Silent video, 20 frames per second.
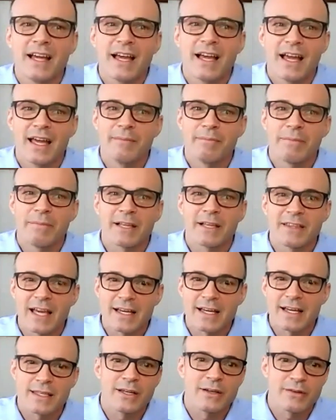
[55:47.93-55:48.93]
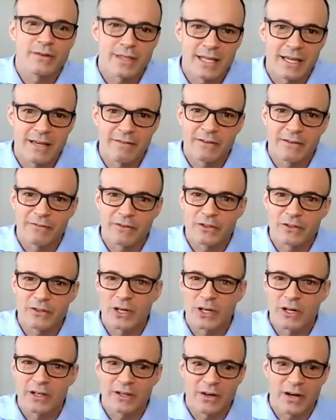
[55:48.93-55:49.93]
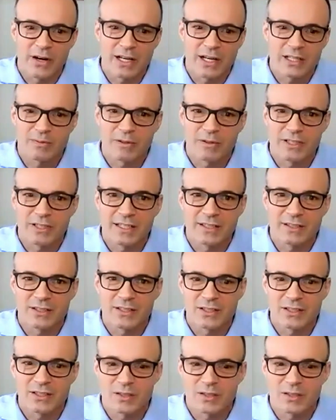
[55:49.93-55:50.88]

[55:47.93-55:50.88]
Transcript: And big thanks to you, Stephen, for sharing your expertise.